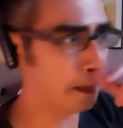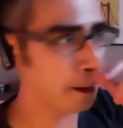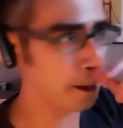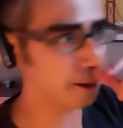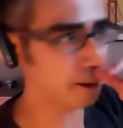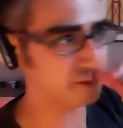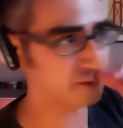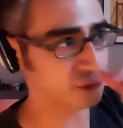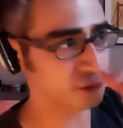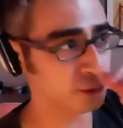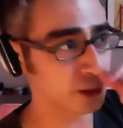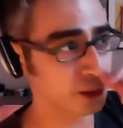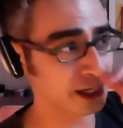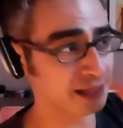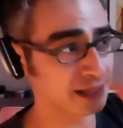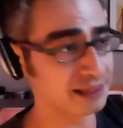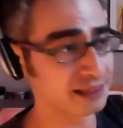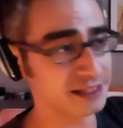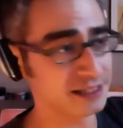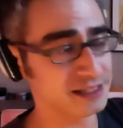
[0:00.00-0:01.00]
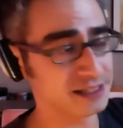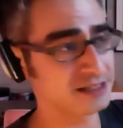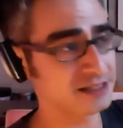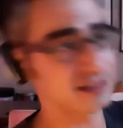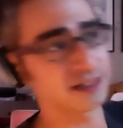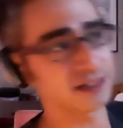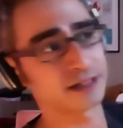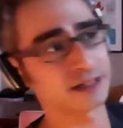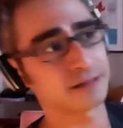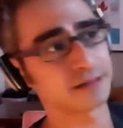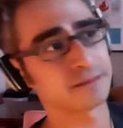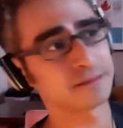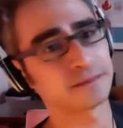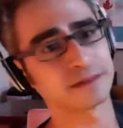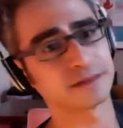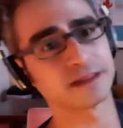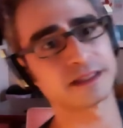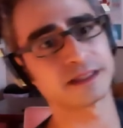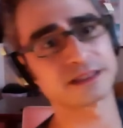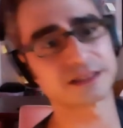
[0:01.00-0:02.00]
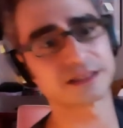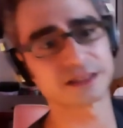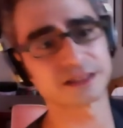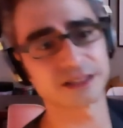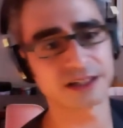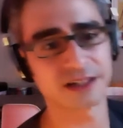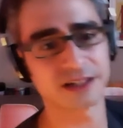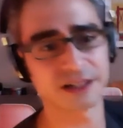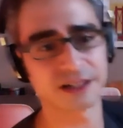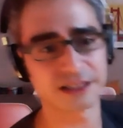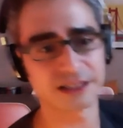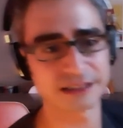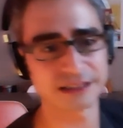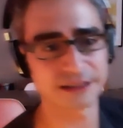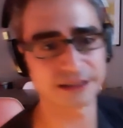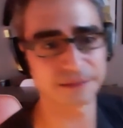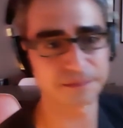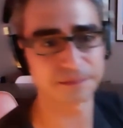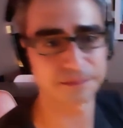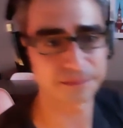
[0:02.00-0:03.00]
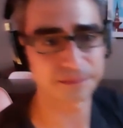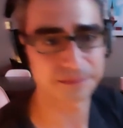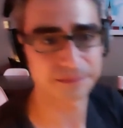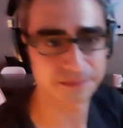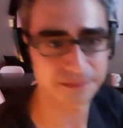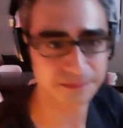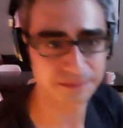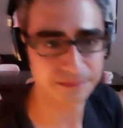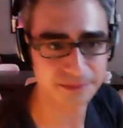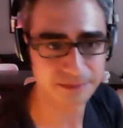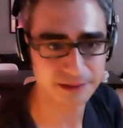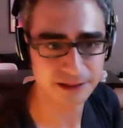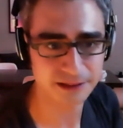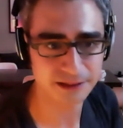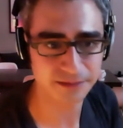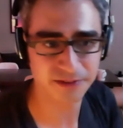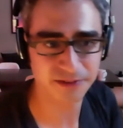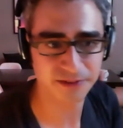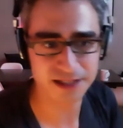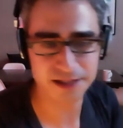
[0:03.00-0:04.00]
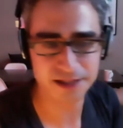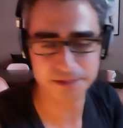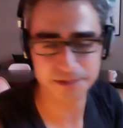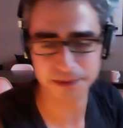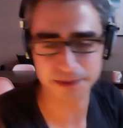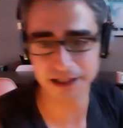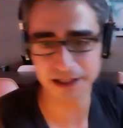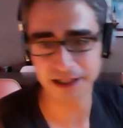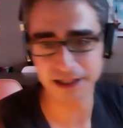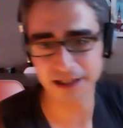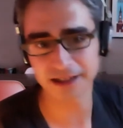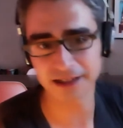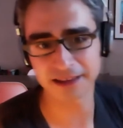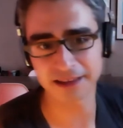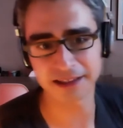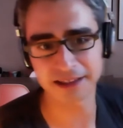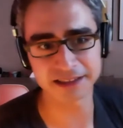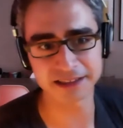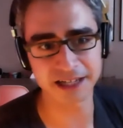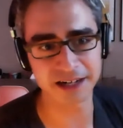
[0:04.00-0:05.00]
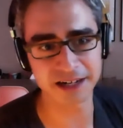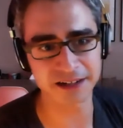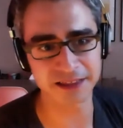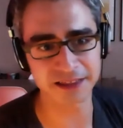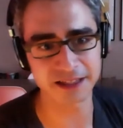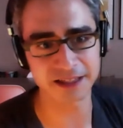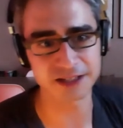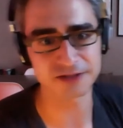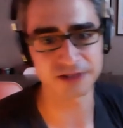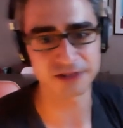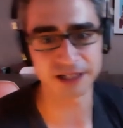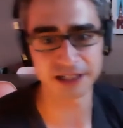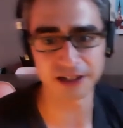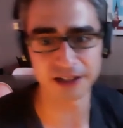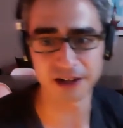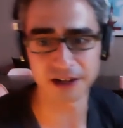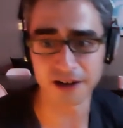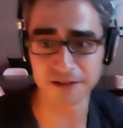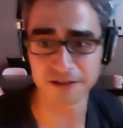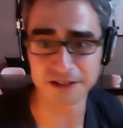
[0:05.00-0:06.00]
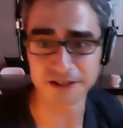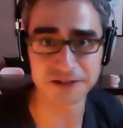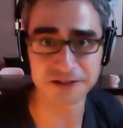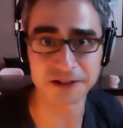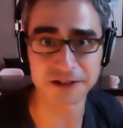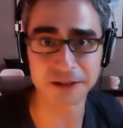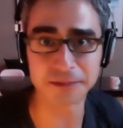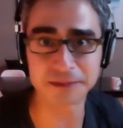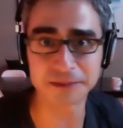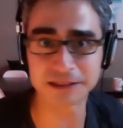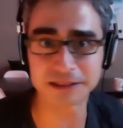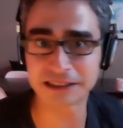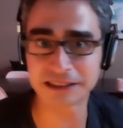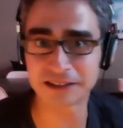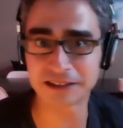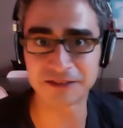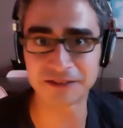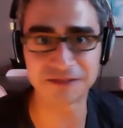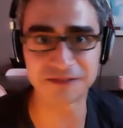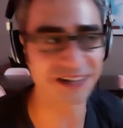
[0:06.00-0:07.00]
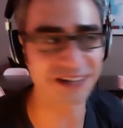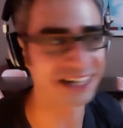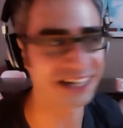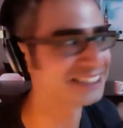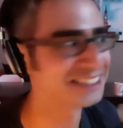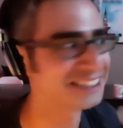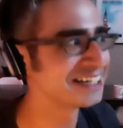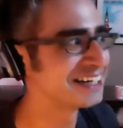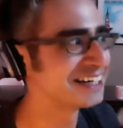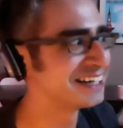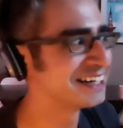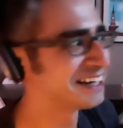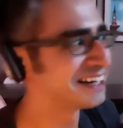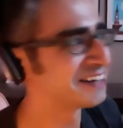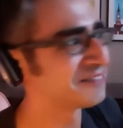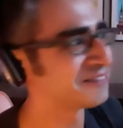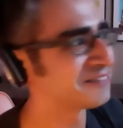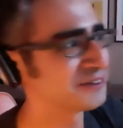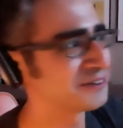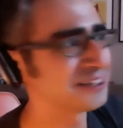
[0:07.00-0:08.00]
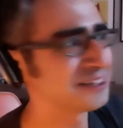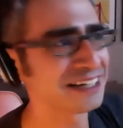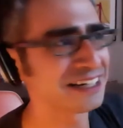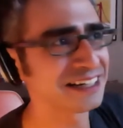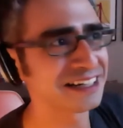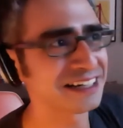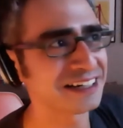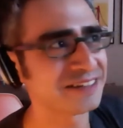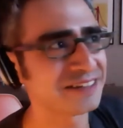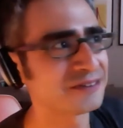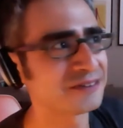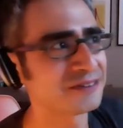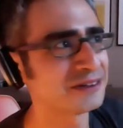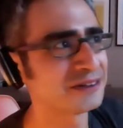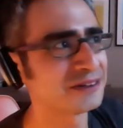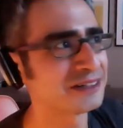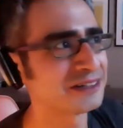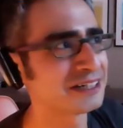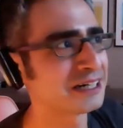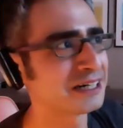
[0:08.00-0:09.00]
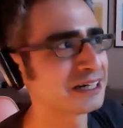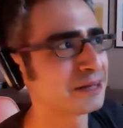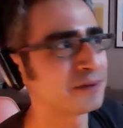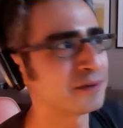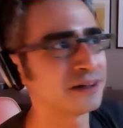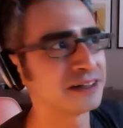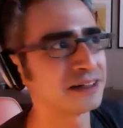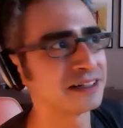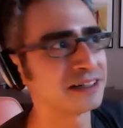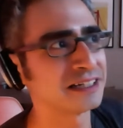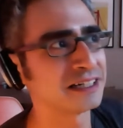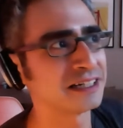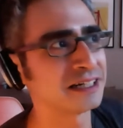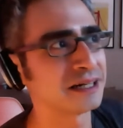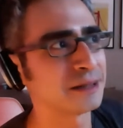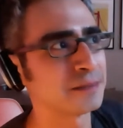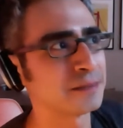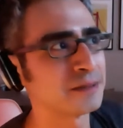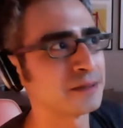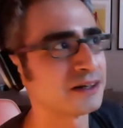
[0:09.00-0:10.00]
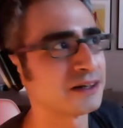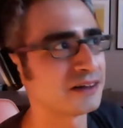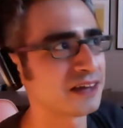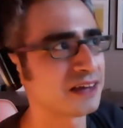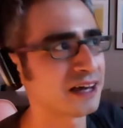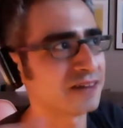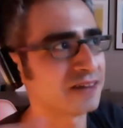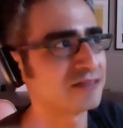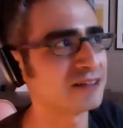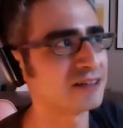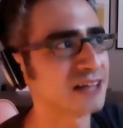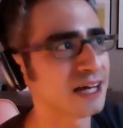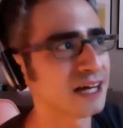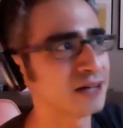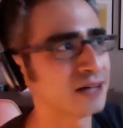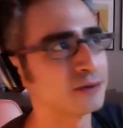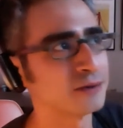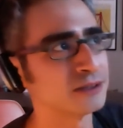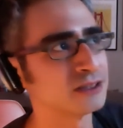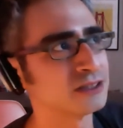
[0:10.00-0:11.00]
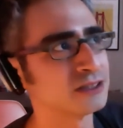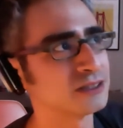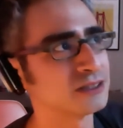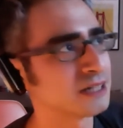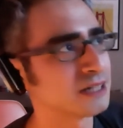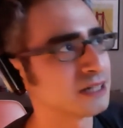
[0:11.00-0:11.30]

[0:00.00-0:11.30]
for one, and this is gonna cause some fights, but the entire thing's written in CoffeeScript. In fact, if you look it up on GitHub, they have the language